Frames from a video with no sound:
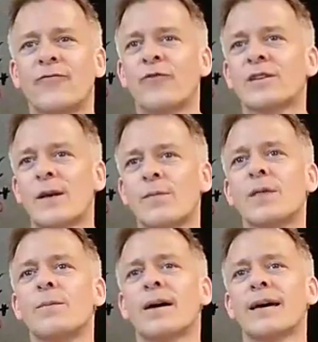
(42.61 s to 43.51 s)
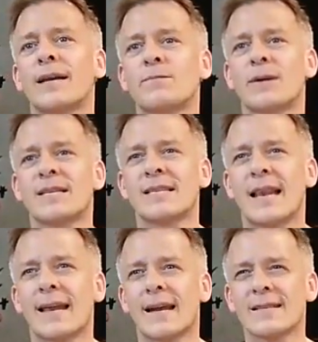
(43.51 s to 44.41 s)
for example, the Bachianas
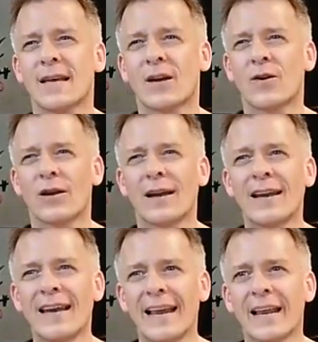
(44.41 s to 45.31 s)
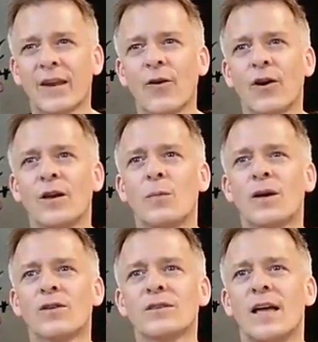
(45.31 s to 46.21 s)
Brasileiras, I got a little annoyed
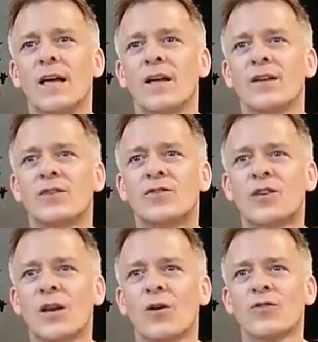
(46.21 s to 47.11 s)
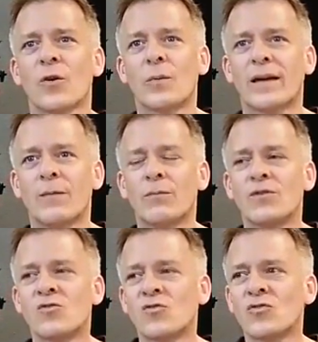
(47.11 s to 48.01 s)
because cello ensemble can be
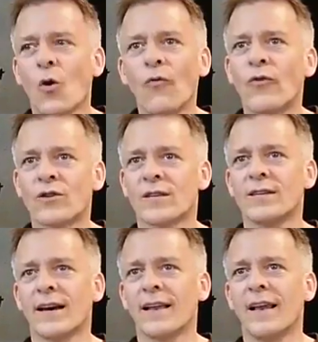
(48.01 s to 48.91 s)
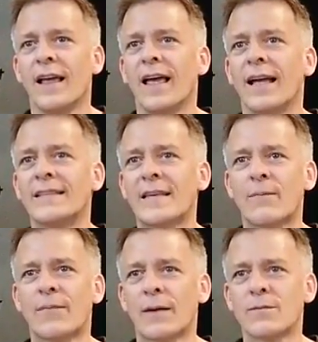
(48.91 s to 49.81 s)
so versatile, and
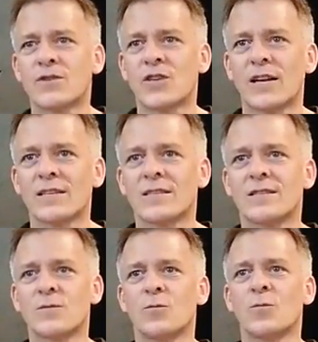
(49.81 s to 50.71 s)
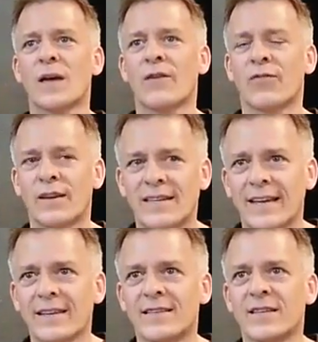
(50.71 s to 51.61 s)
sometimes cellists, we have the
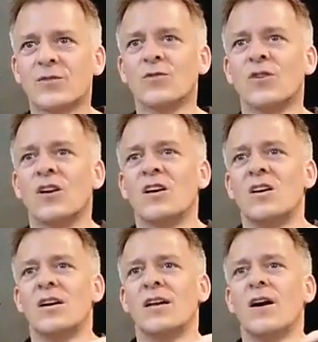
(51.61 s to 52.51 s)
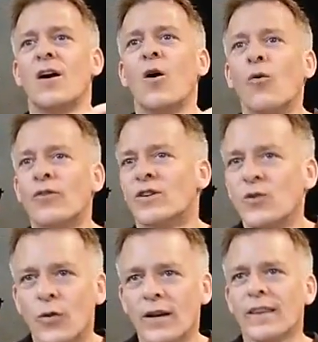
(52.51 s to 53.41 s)
tendency to
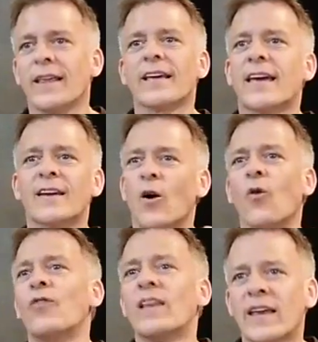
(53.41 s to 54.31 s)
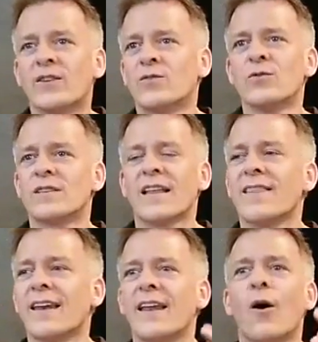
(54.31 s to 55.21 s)
overdo it and then get overly enthused,
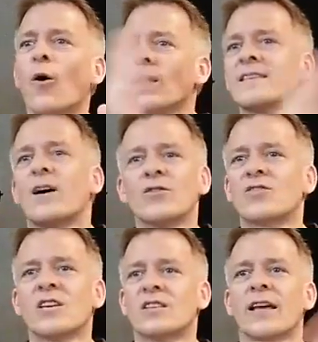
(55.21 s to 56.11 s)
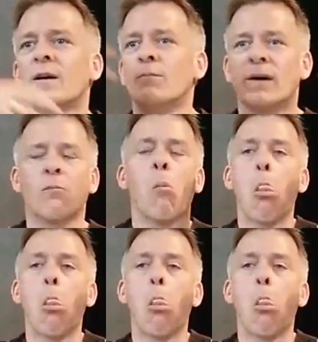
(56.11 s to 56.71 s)
and then it sounds just like a big.